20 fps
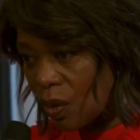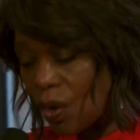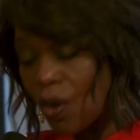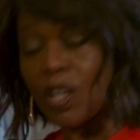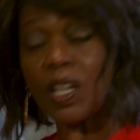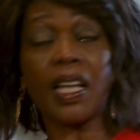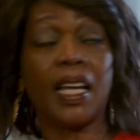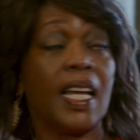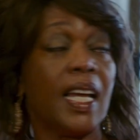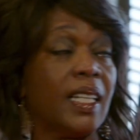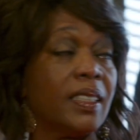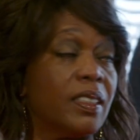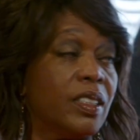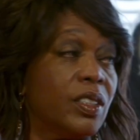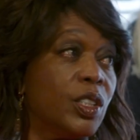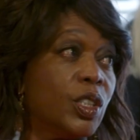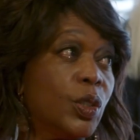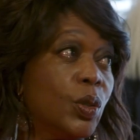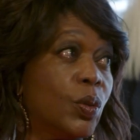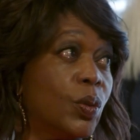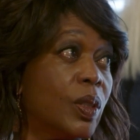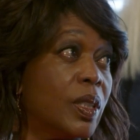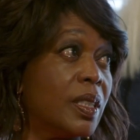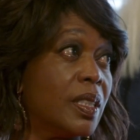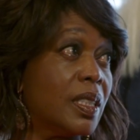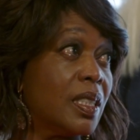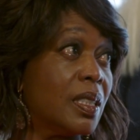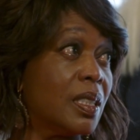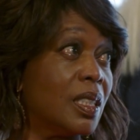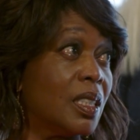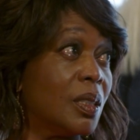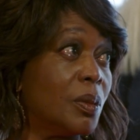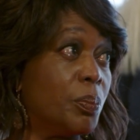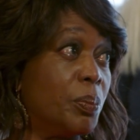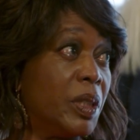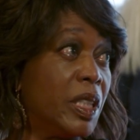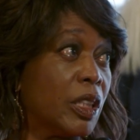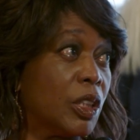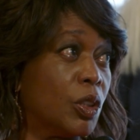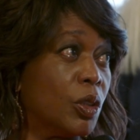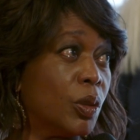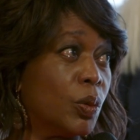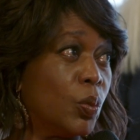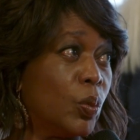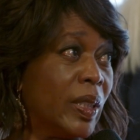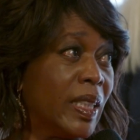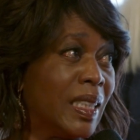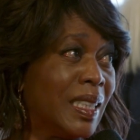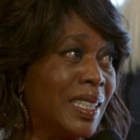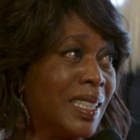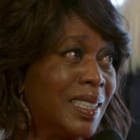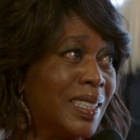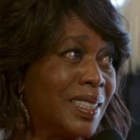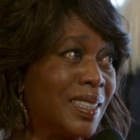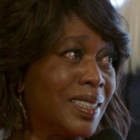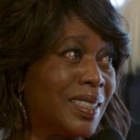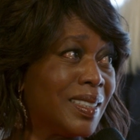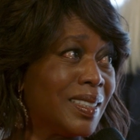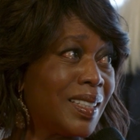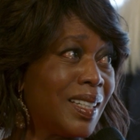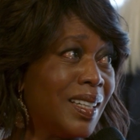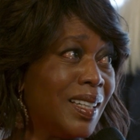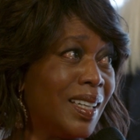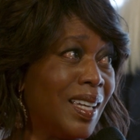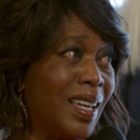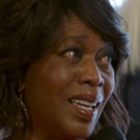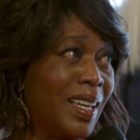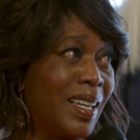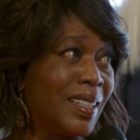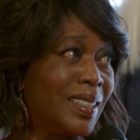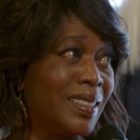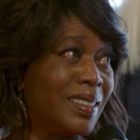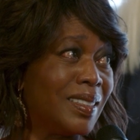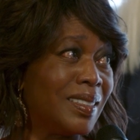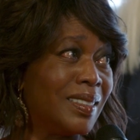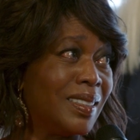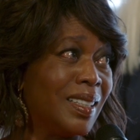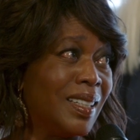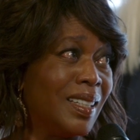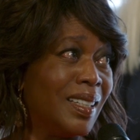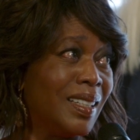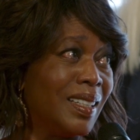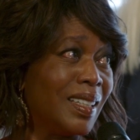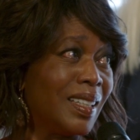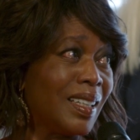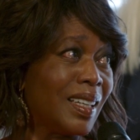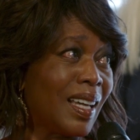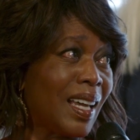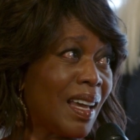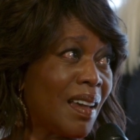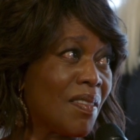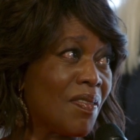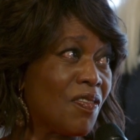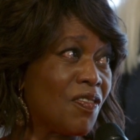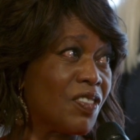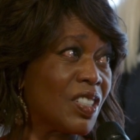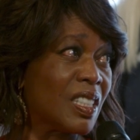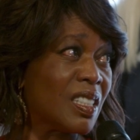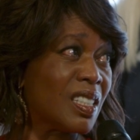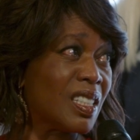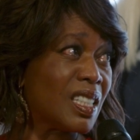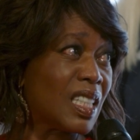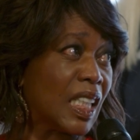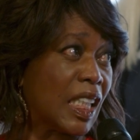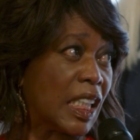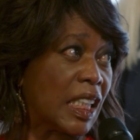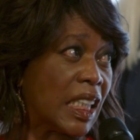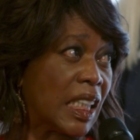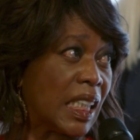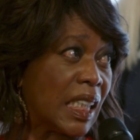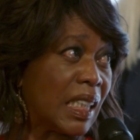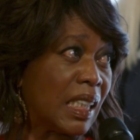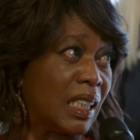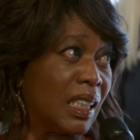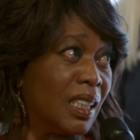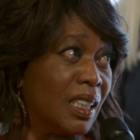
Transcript: all I had to do was be a good witness and have facility.